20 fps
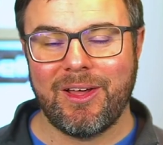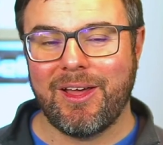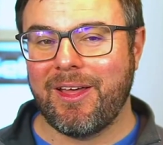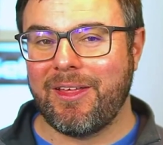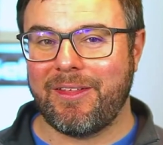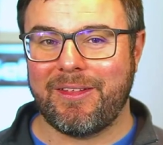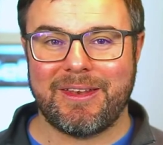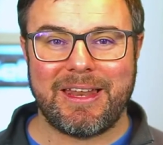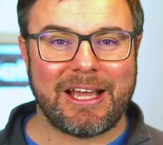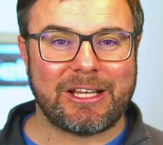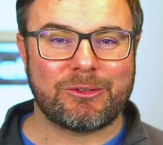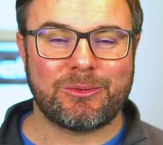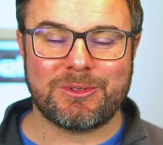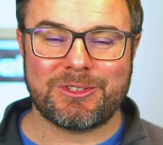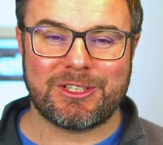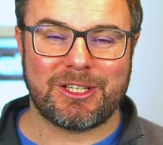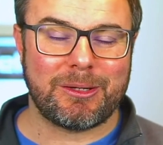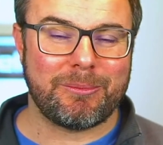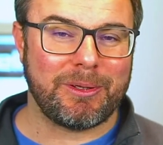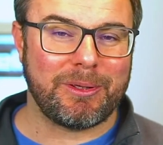The next one's
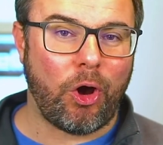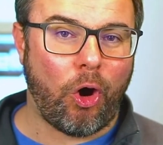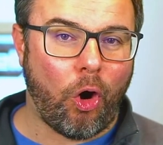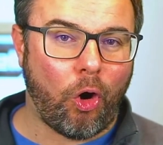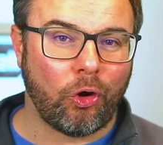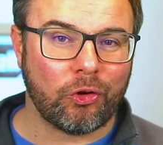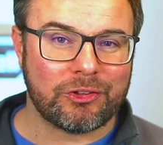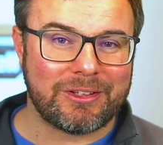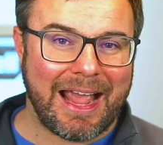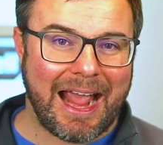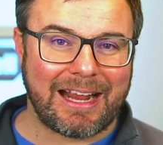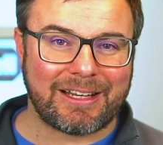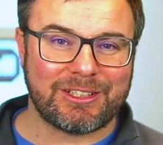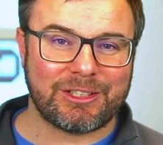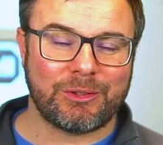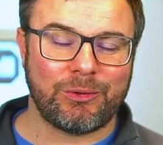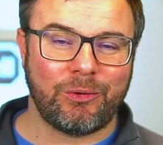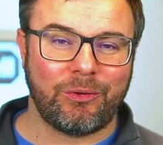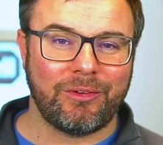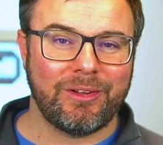going to be all
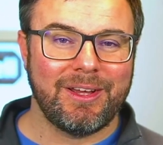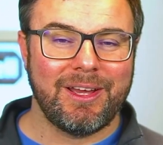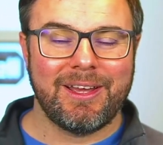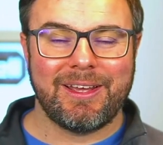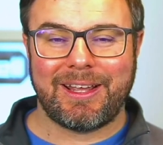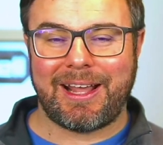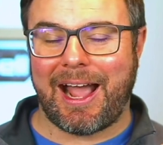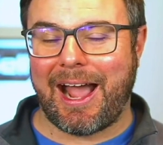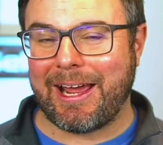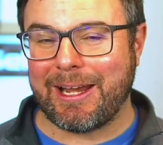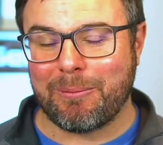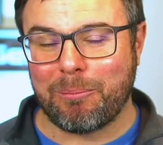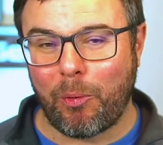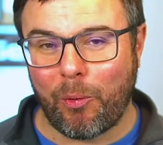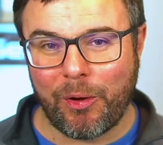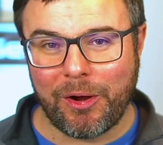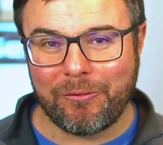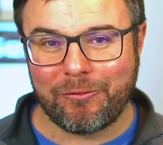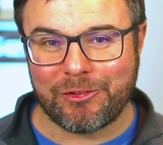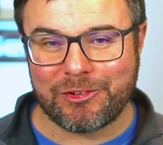tactical, kind of
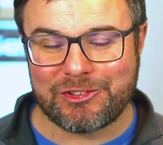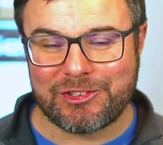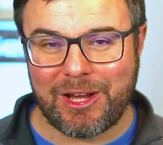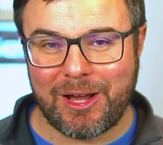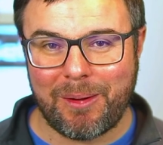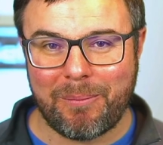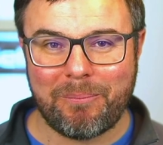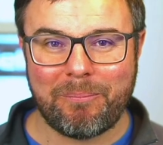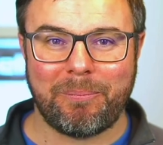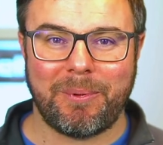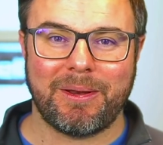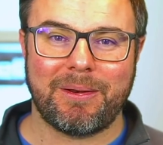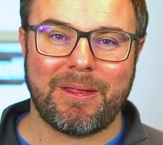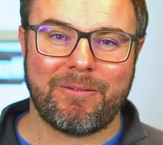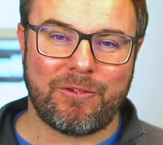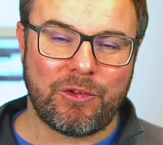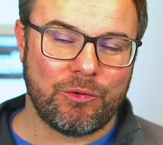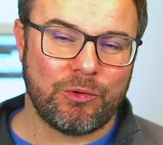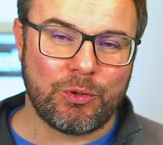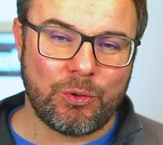boring for some, but if
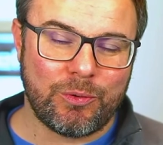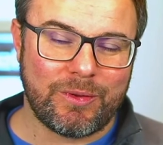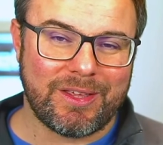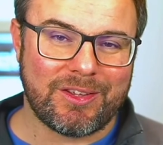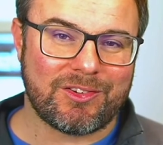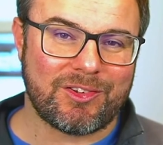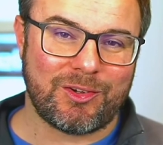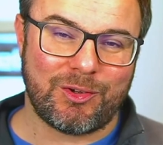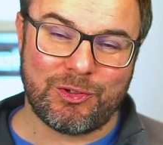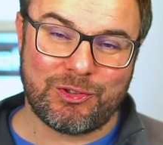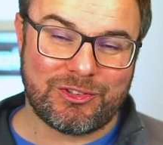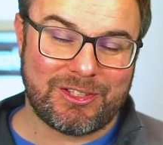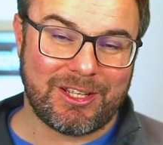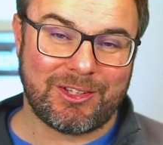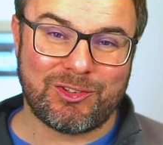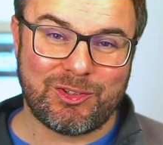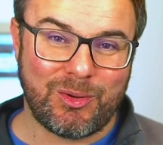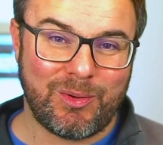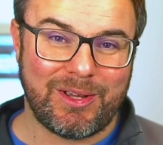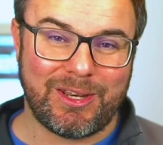you do this and you stick
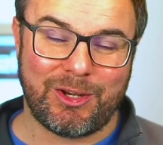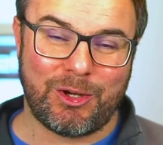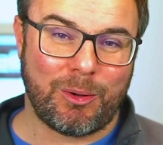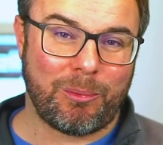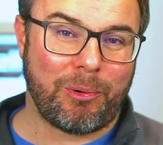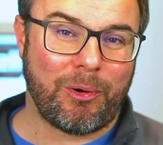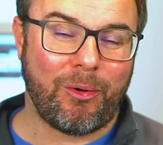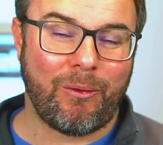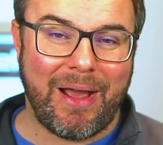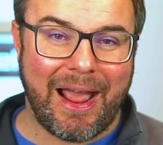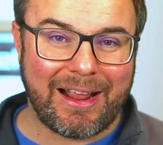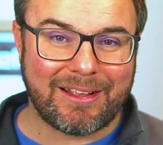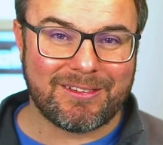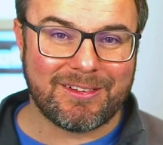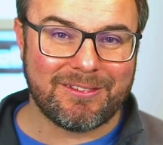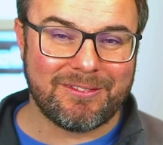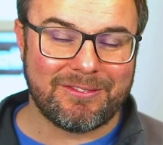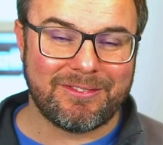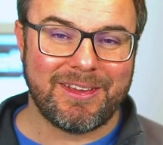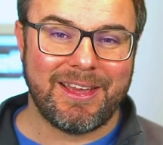to it and you're
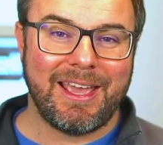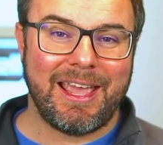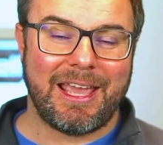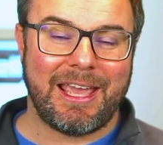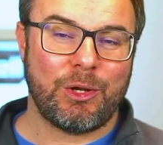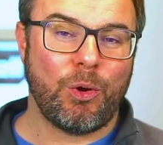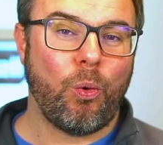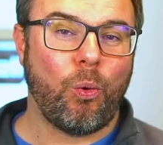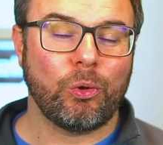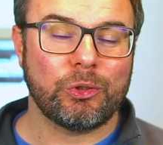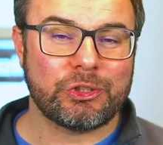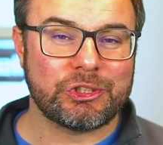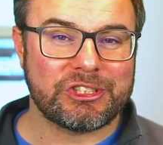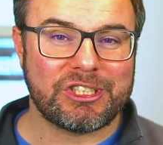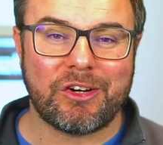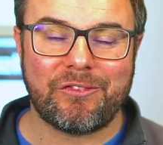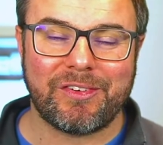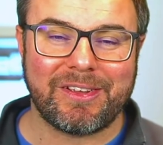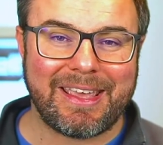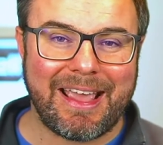proactive and you hold
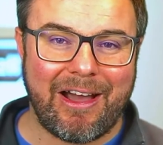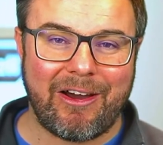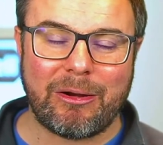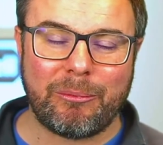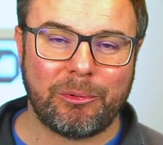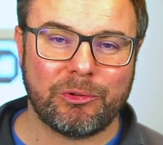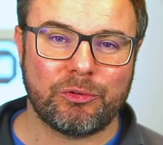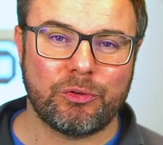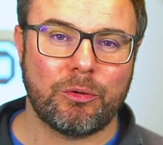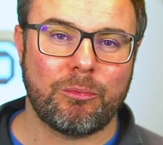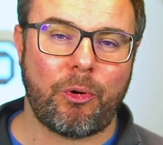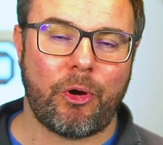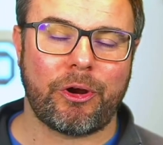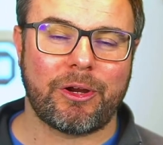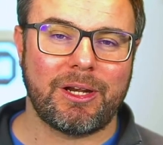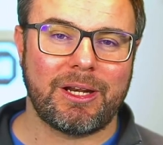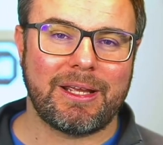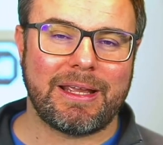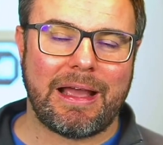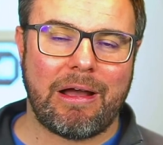yourself accountable to a
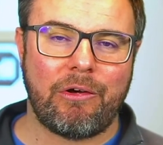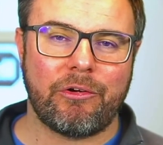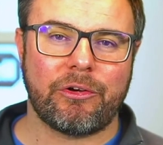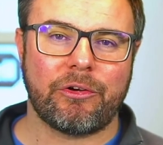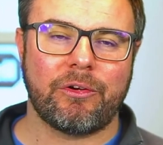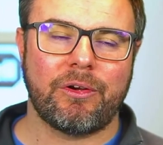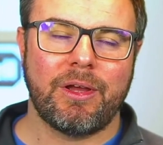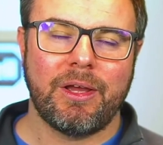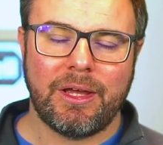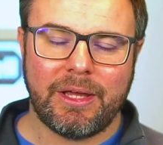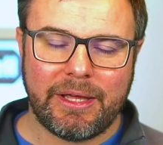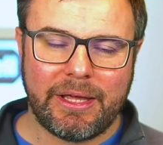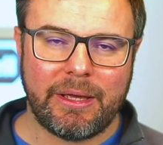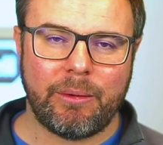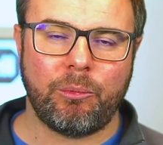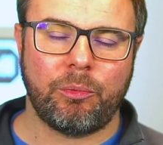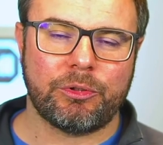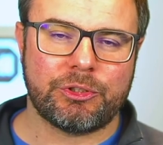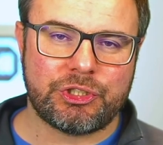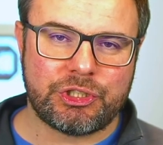marketing calendar, it
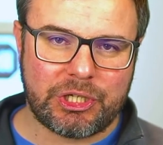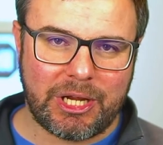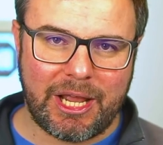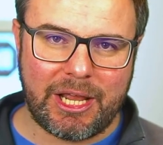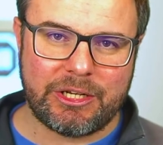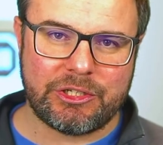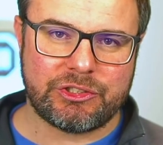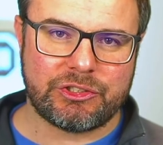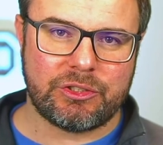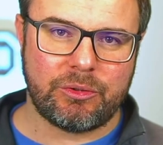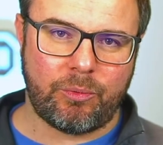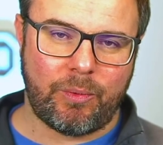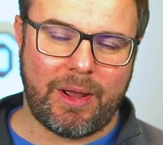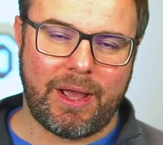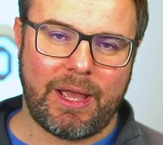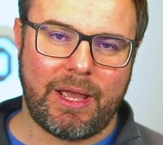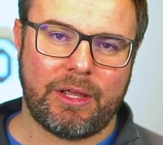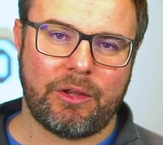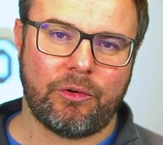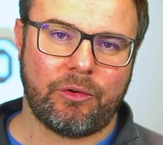will change the
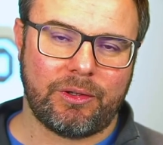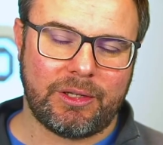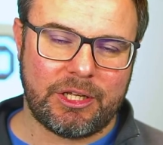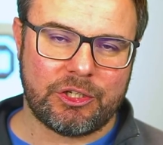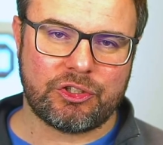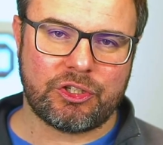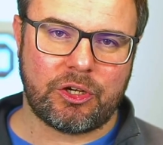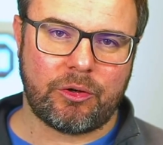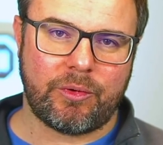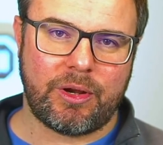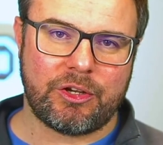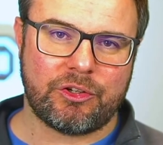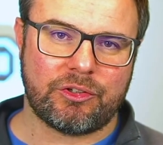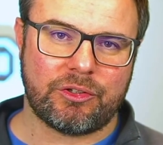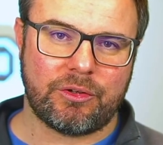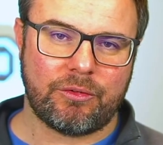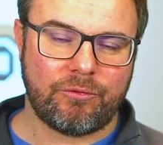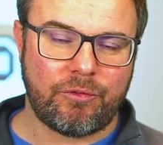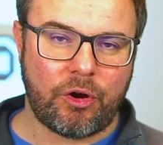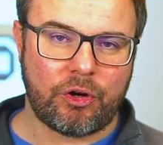way your lead
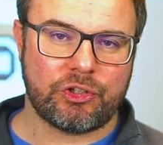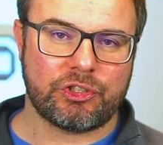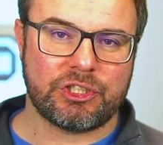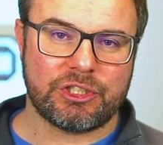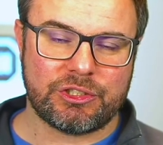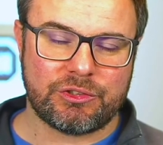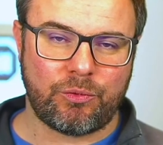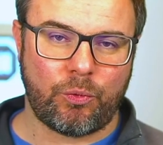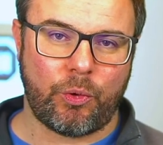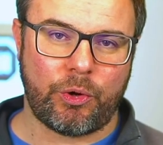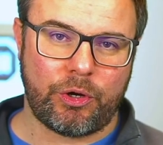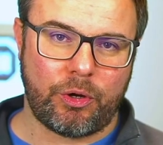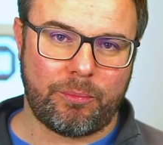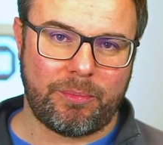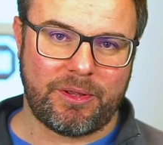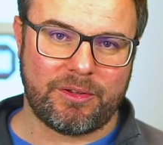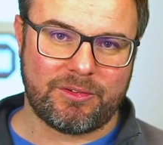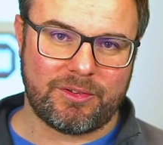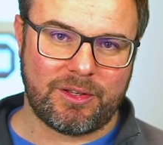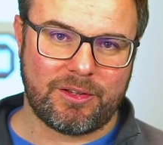generation functions for your
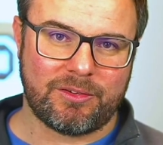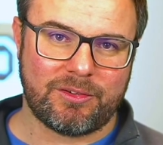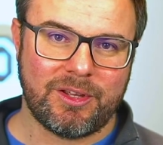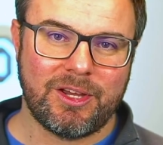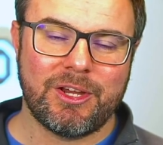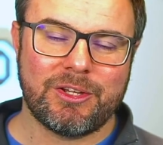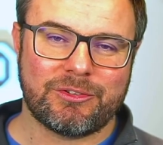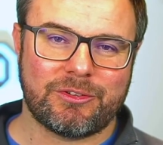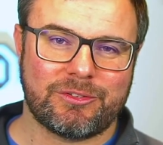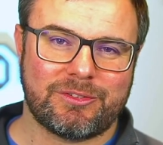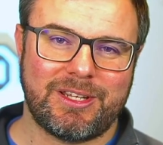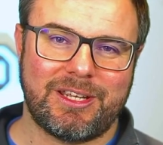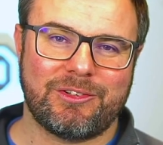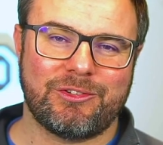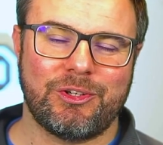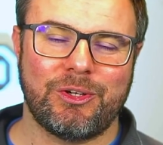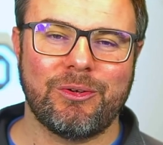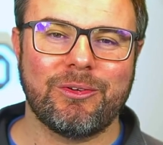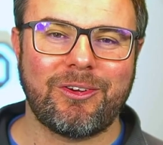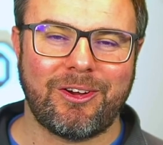business. So stay
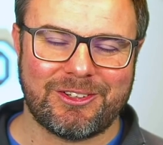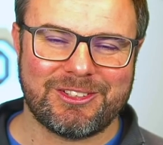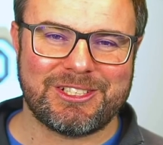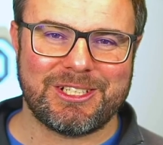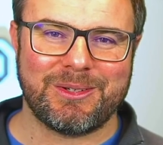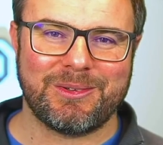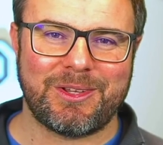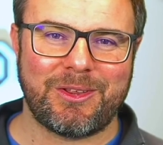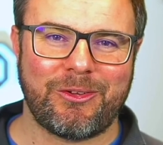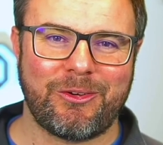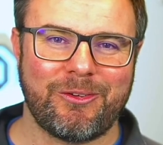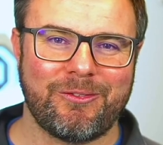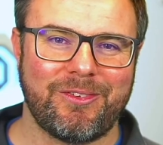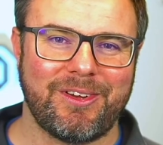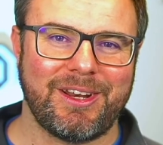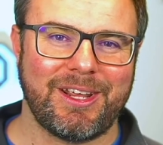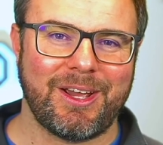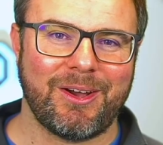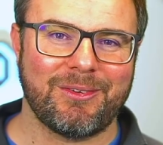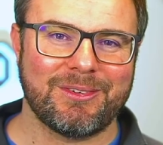tuned. I'll see you in the third
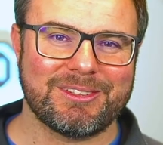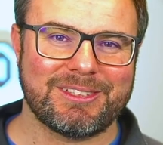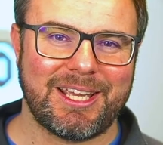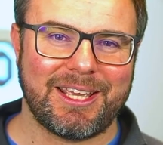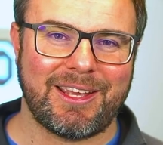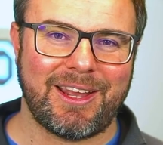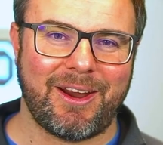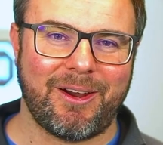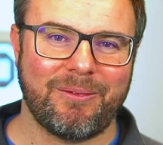video. Take care.